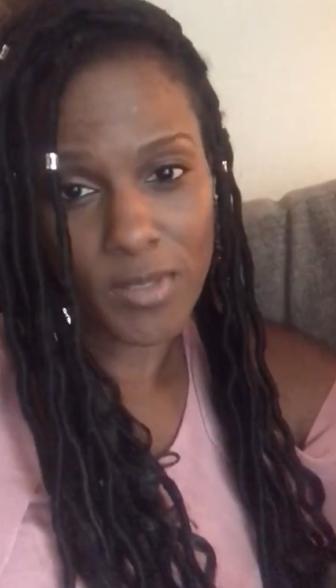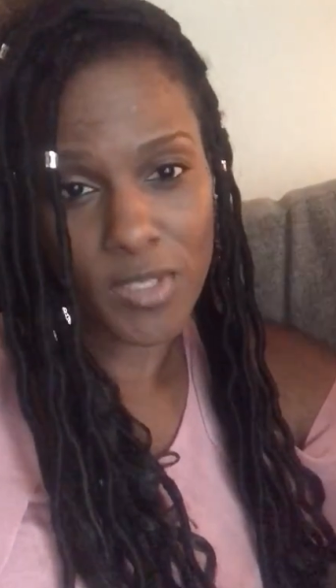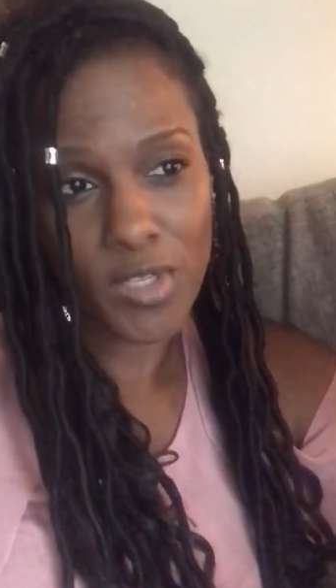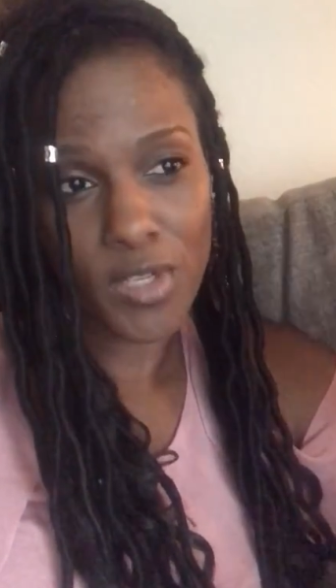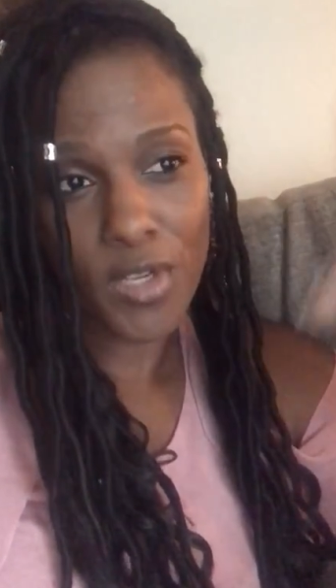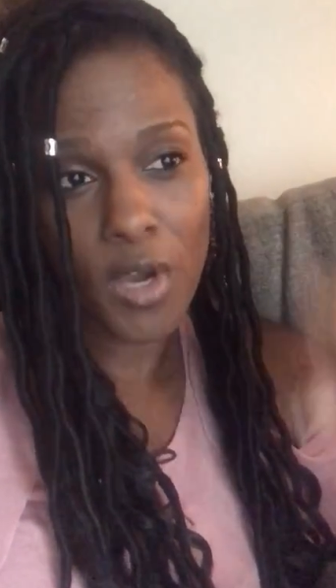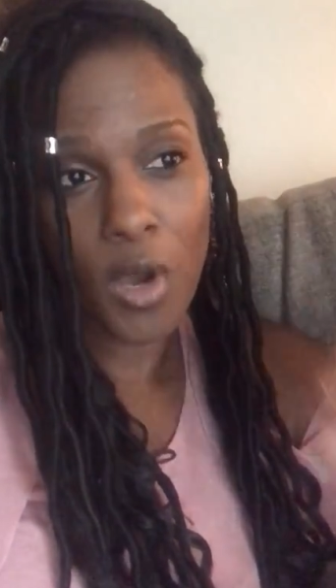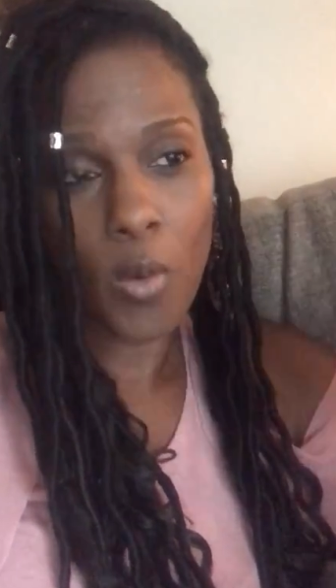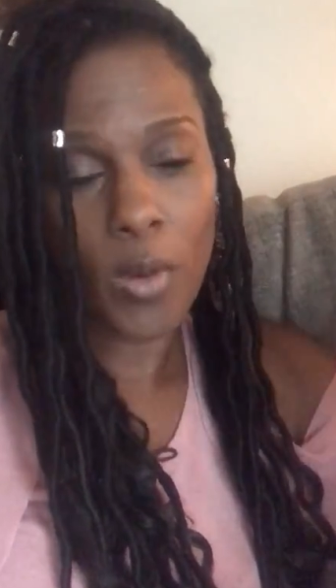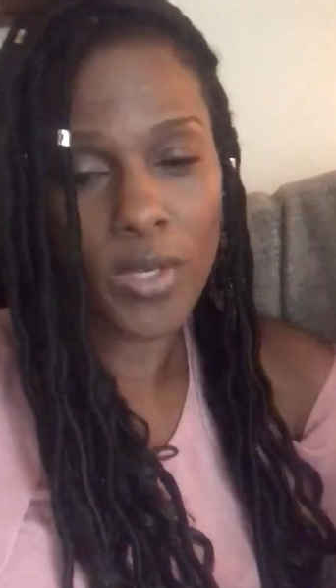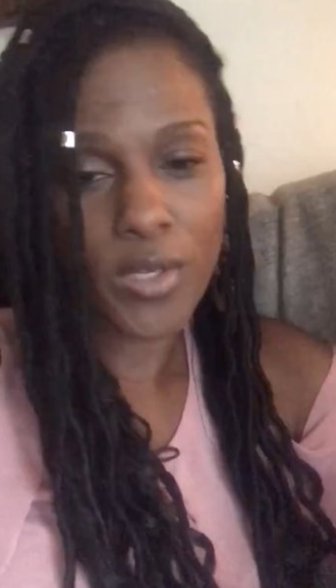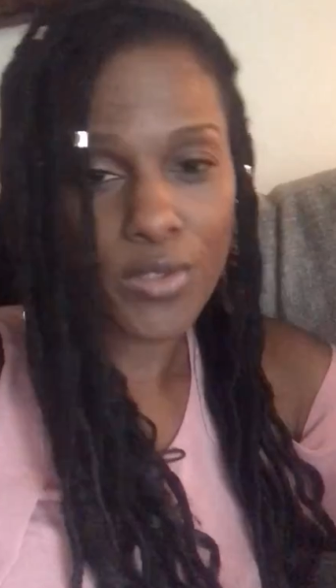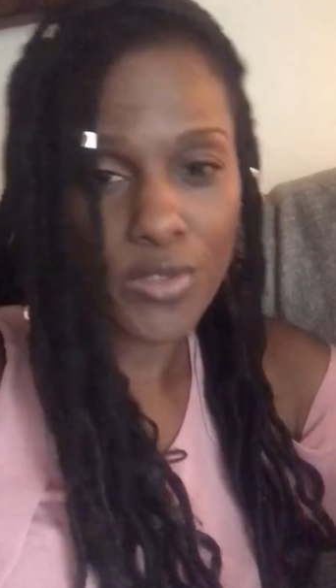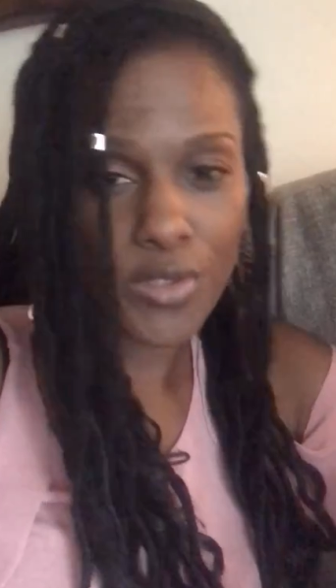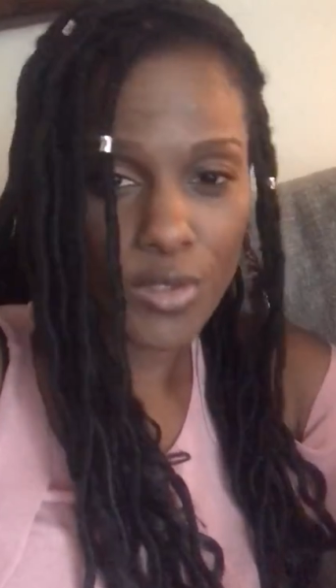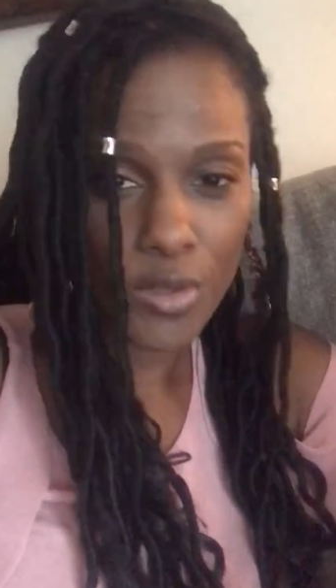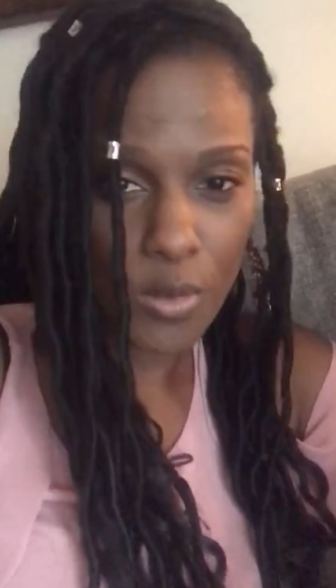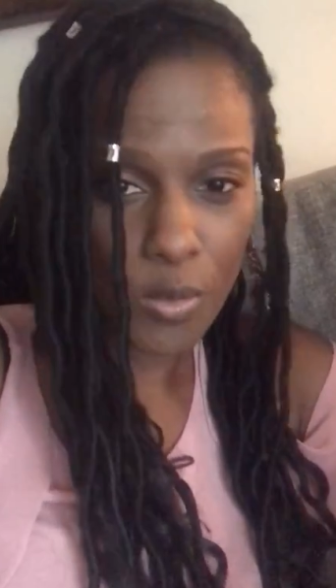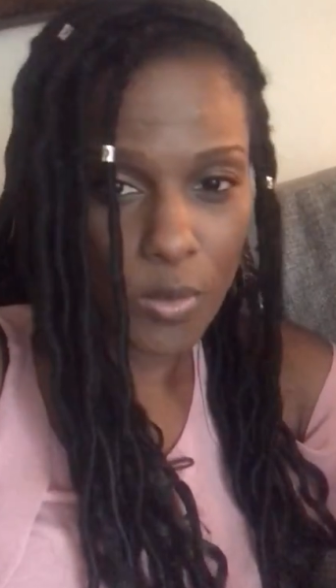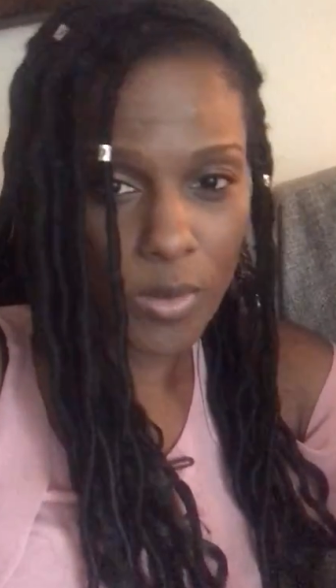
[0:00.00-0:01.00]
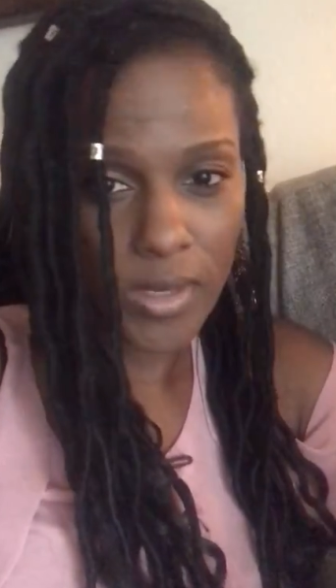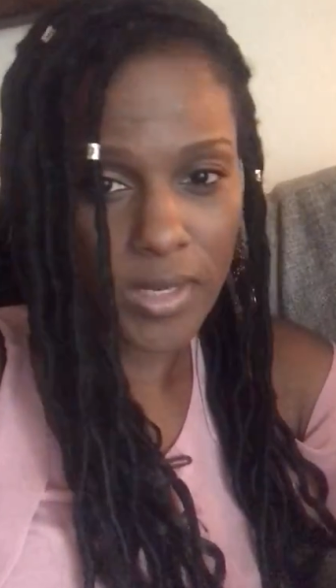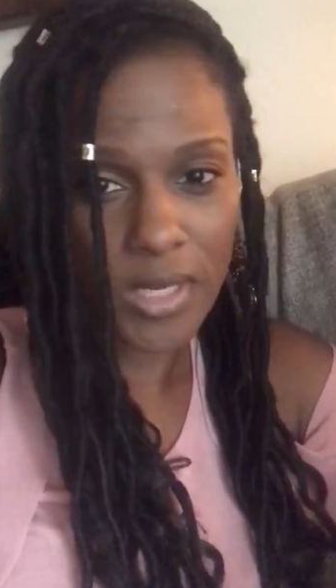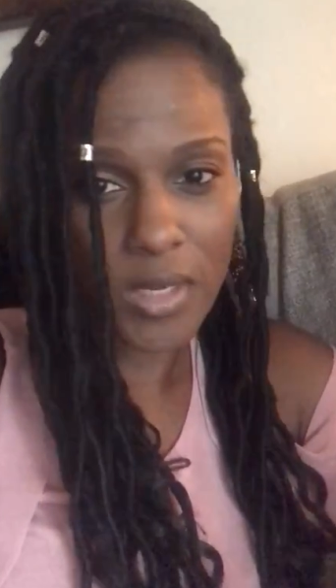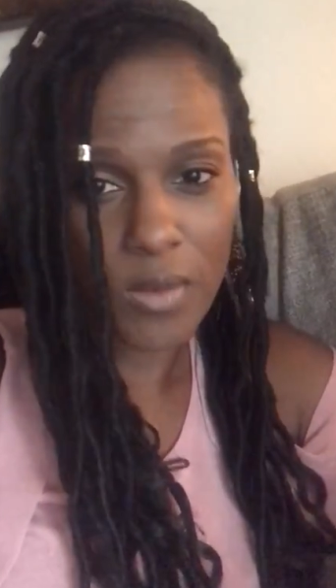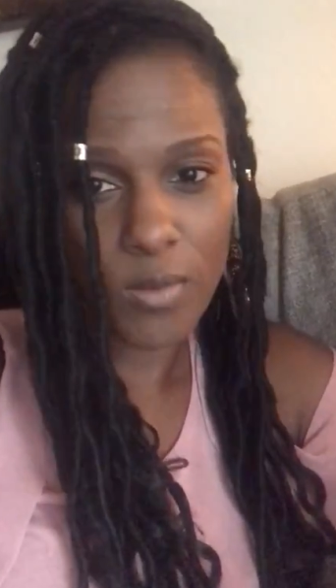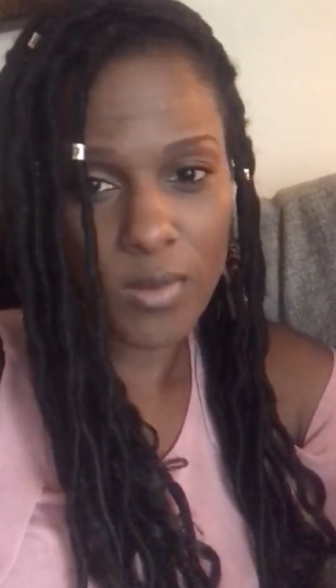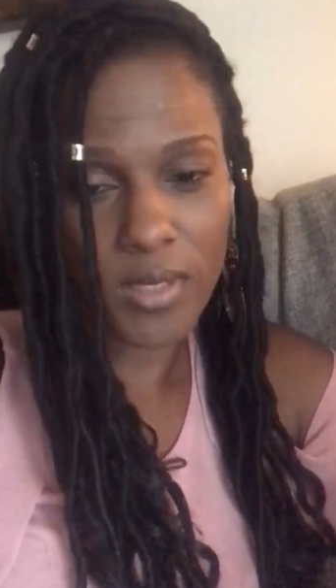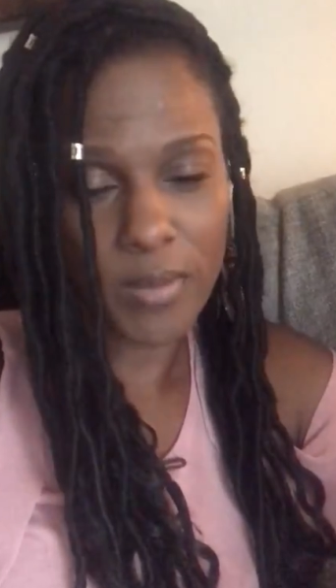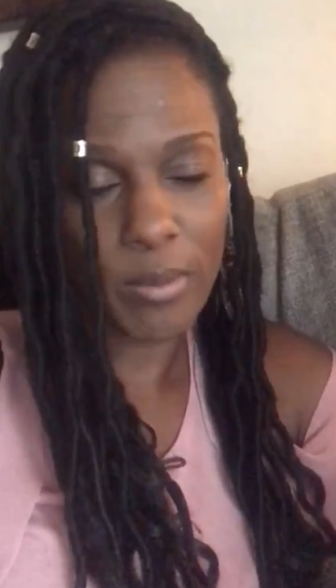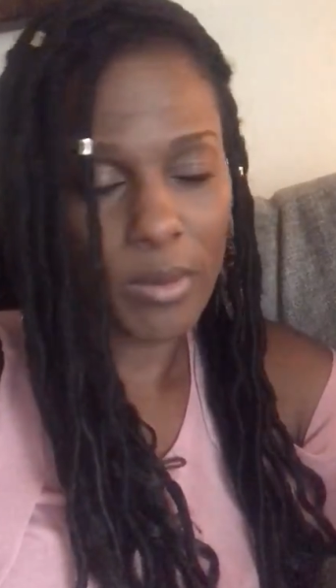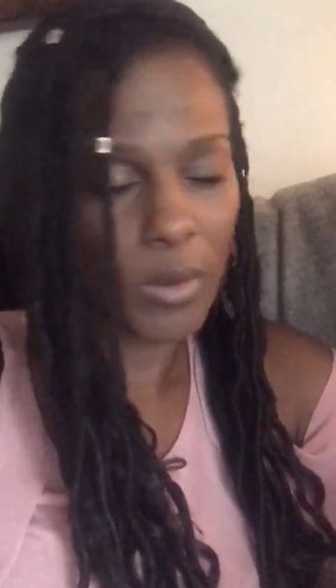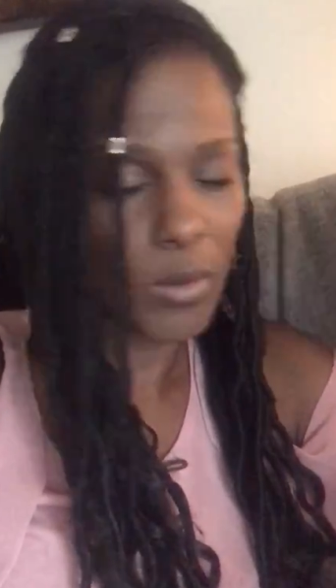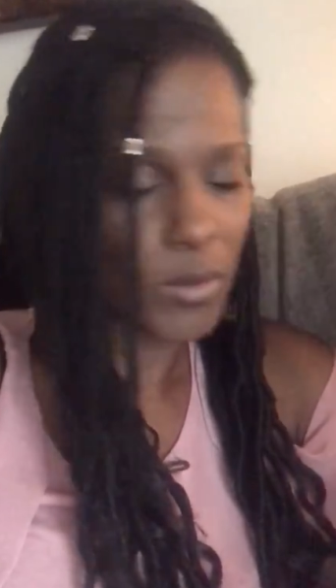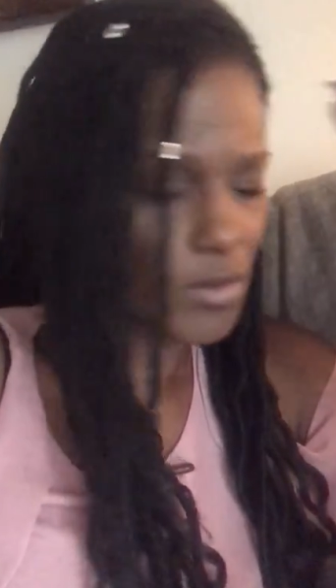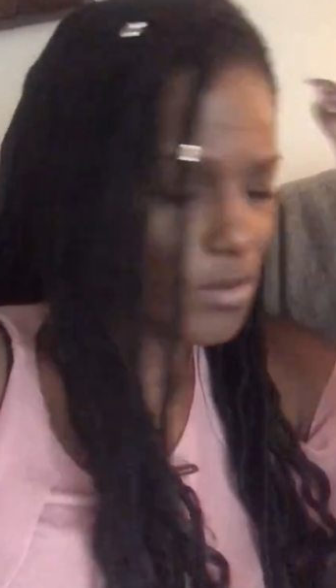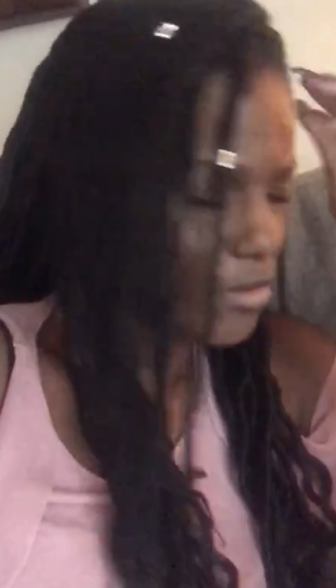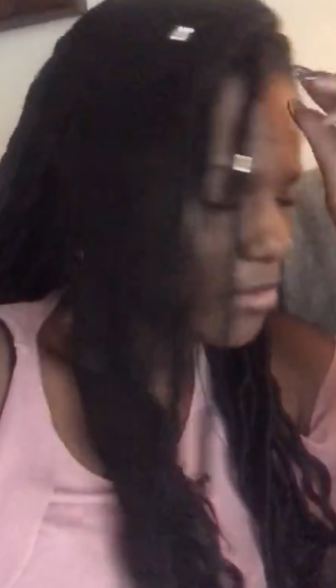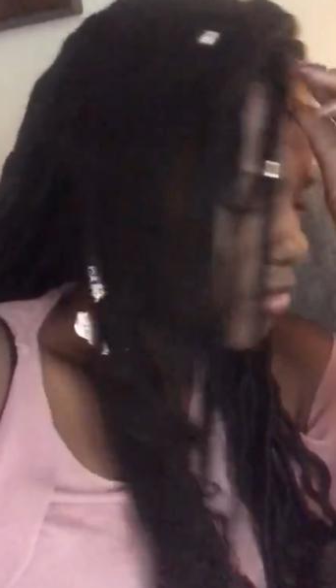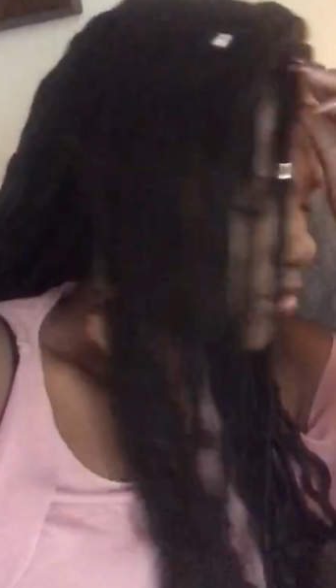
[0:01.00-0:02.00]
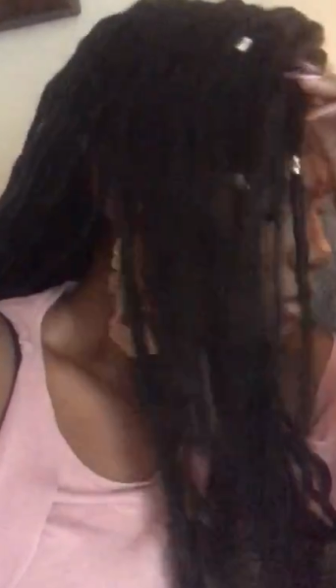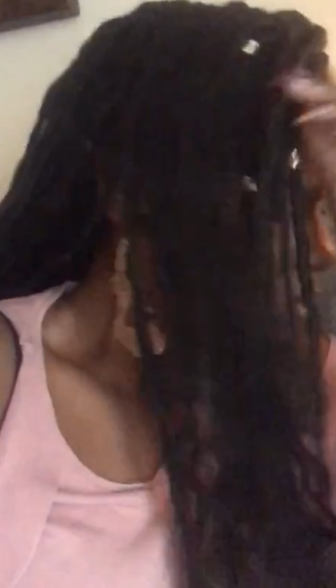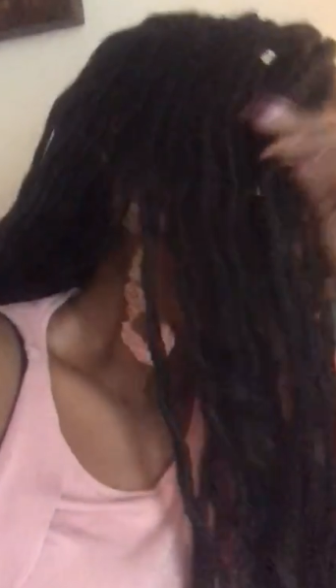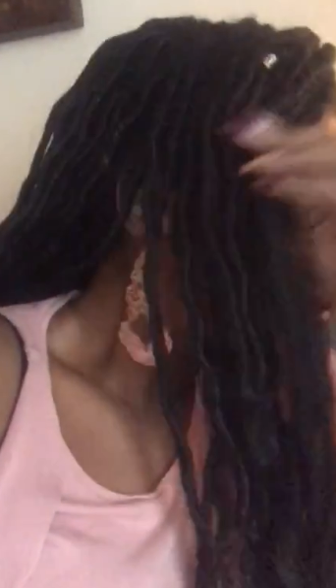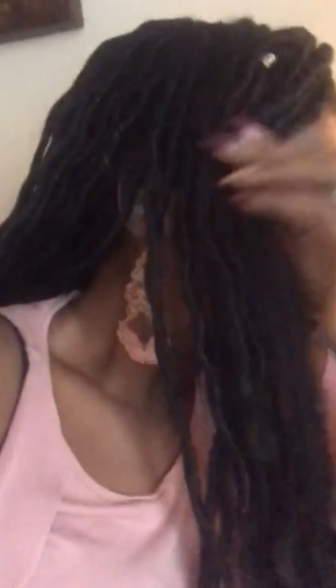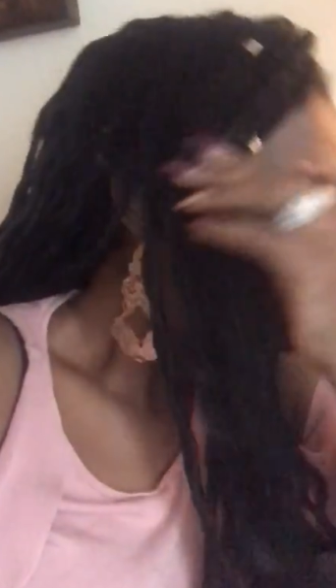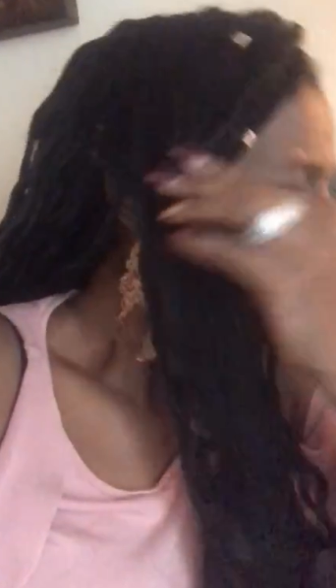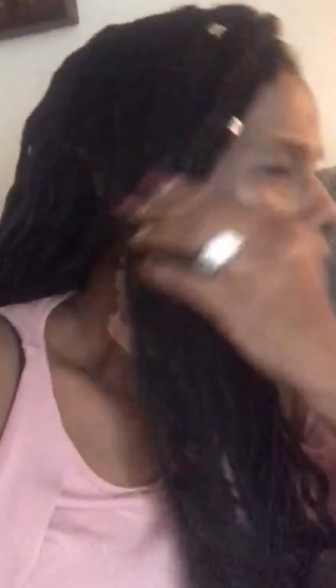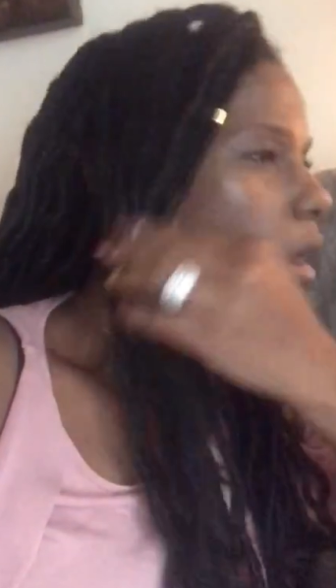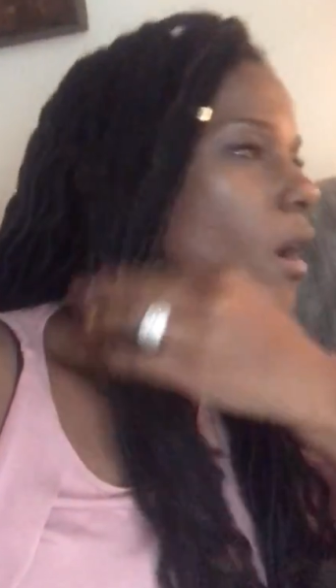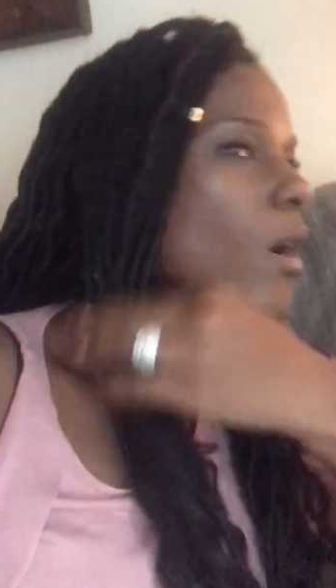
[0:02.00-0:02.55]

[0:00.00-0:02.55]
to go and do what he was supposed to do